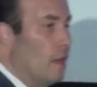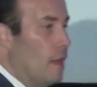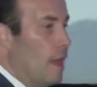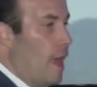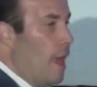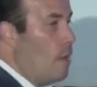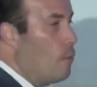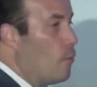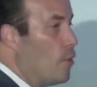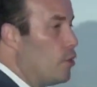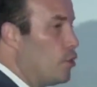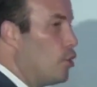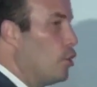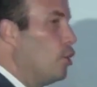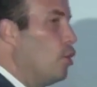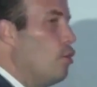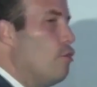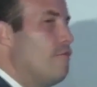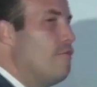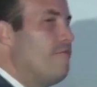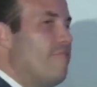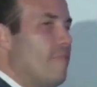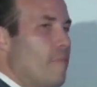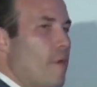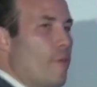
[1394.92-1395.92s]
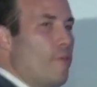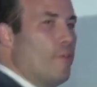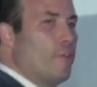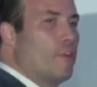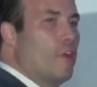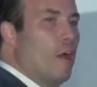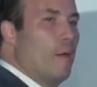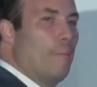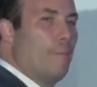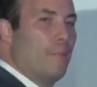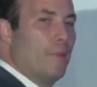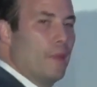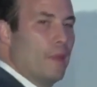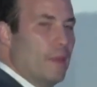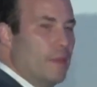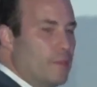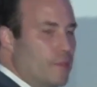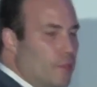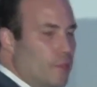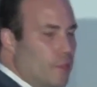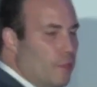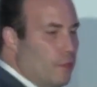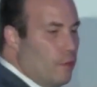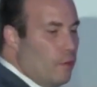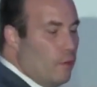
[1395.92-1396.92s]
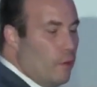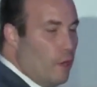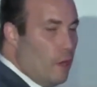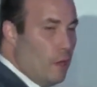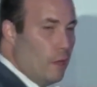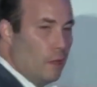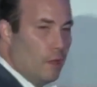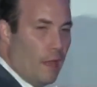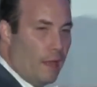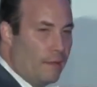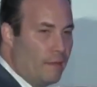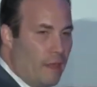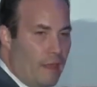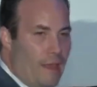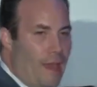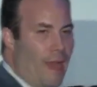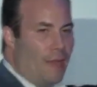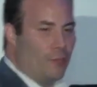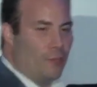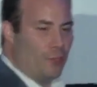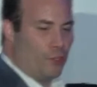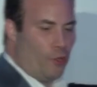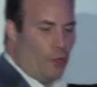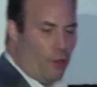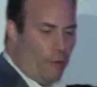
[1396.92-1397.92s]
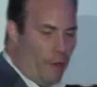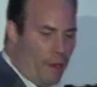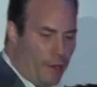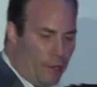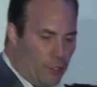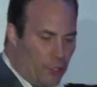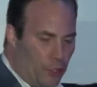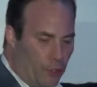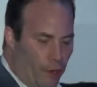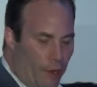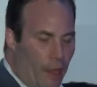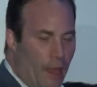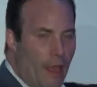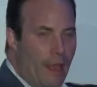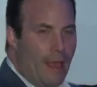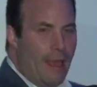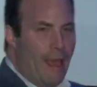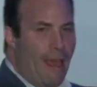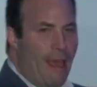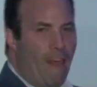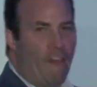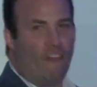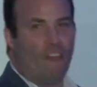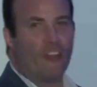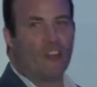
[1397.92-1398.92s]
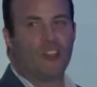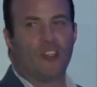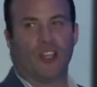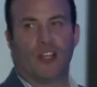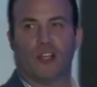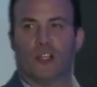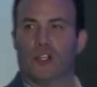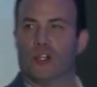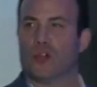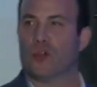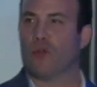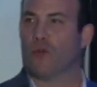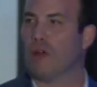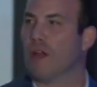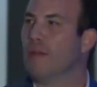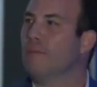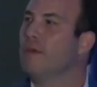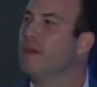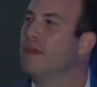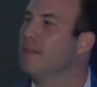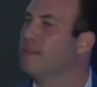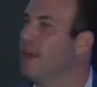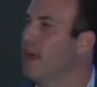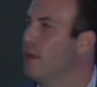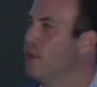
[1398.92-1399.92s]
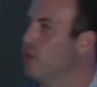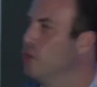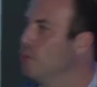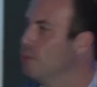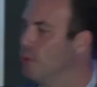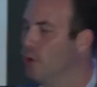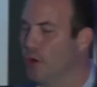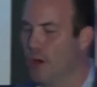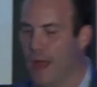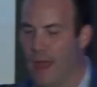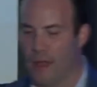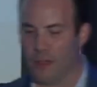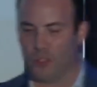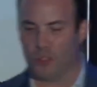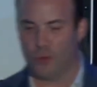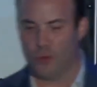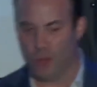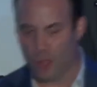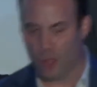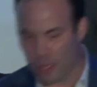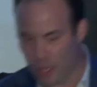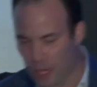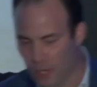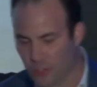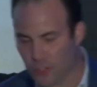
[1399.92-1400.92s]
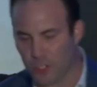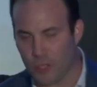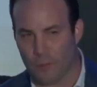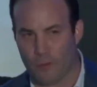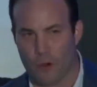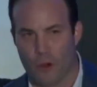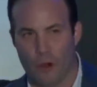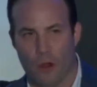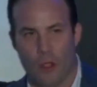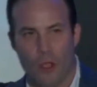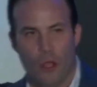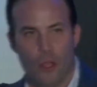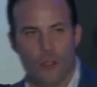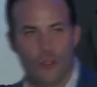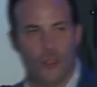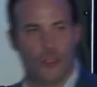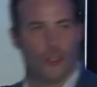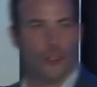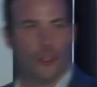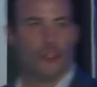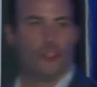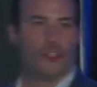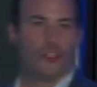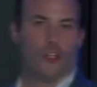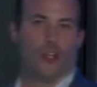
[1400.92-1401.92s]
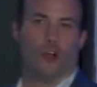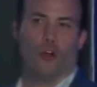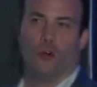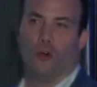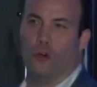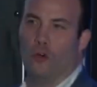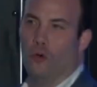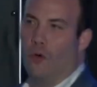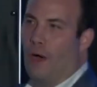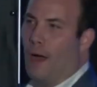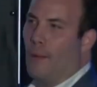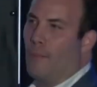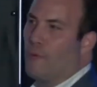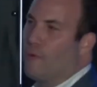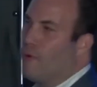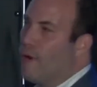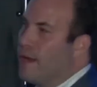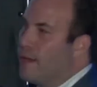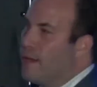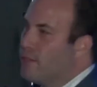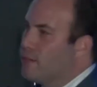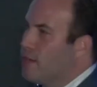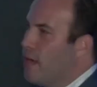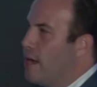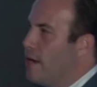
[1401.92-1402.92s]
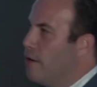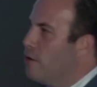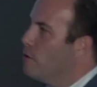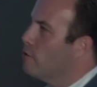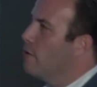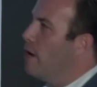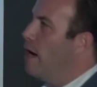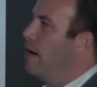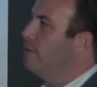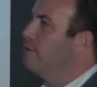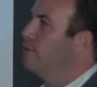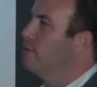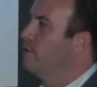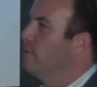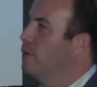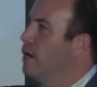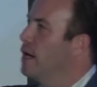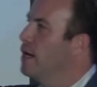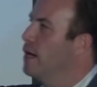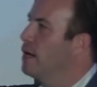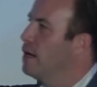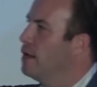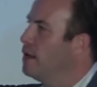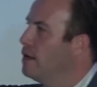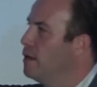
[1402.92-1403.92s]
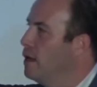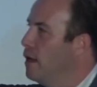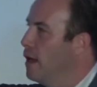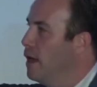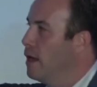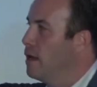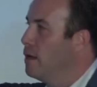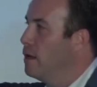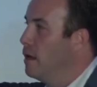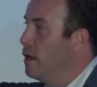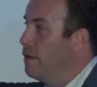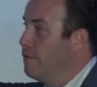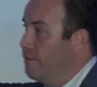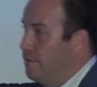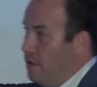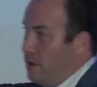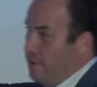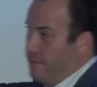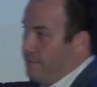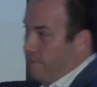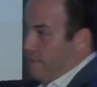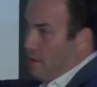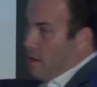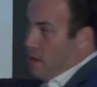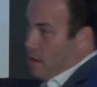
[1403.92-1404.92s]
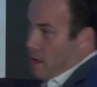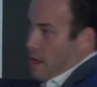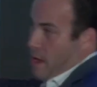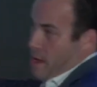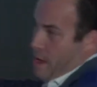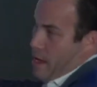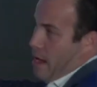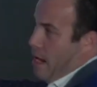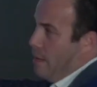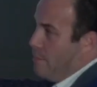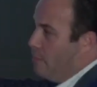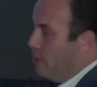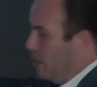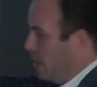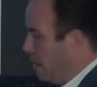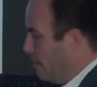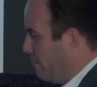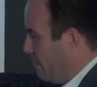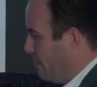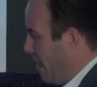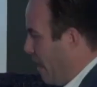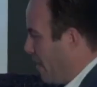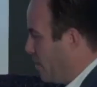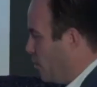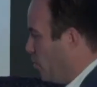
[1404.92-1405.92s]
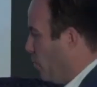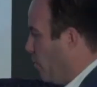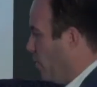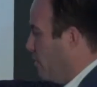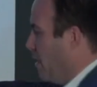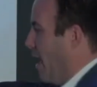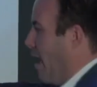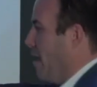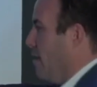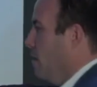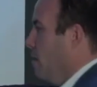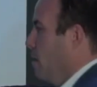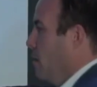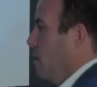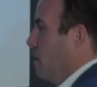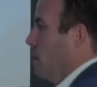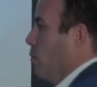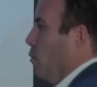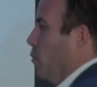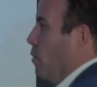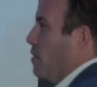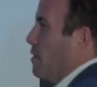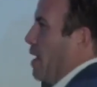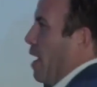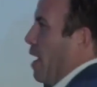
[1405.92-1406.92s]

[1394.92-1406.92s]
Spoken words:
and we should learn from other companies, like the yacht charter industry, every single agreement that you put out to a customer should show who operates that aircraft, right? And I believe that's what that